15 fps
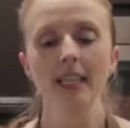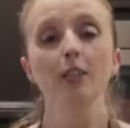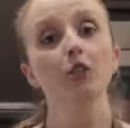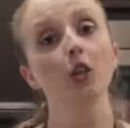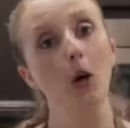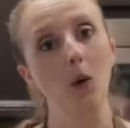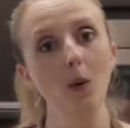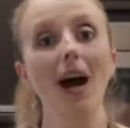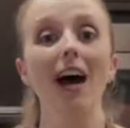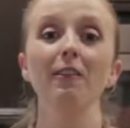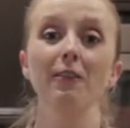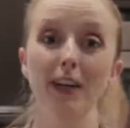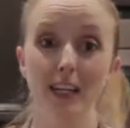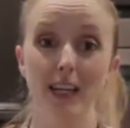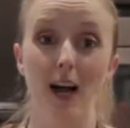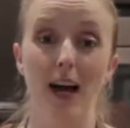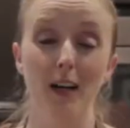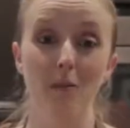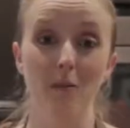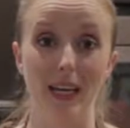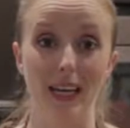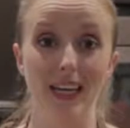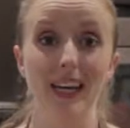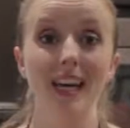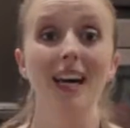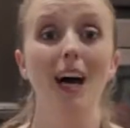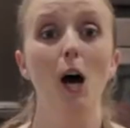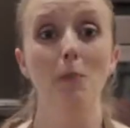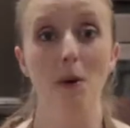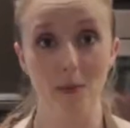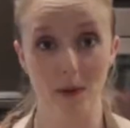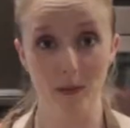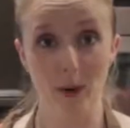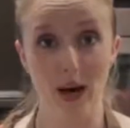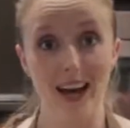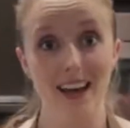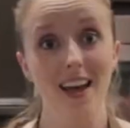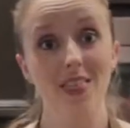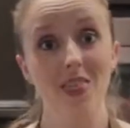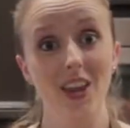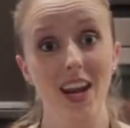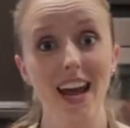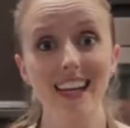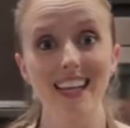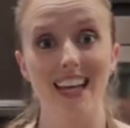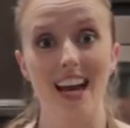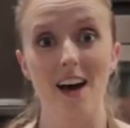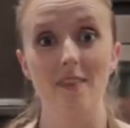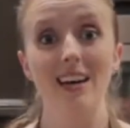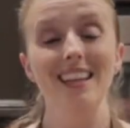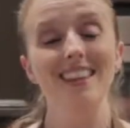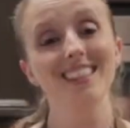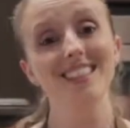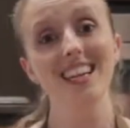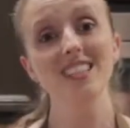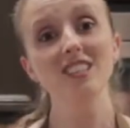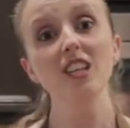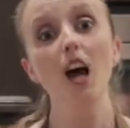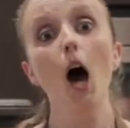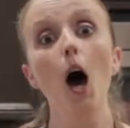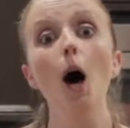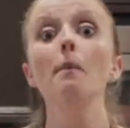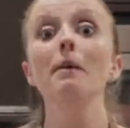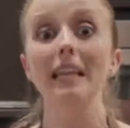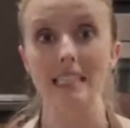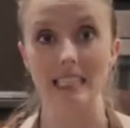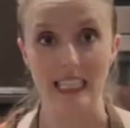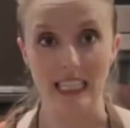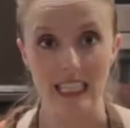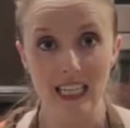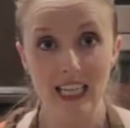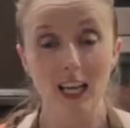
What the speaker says: So I figured out how to make a pumpkin pie that I can have that tastes amazing.